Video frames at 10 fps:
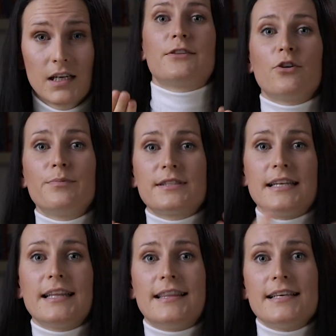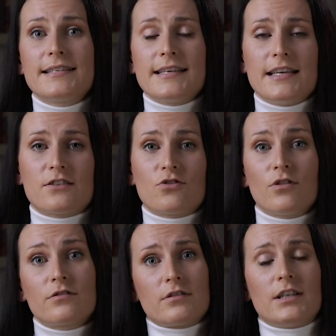But obviously it's
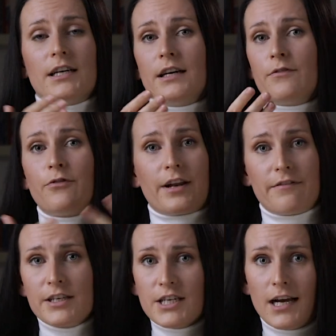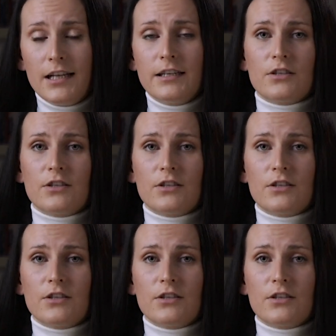not for every child.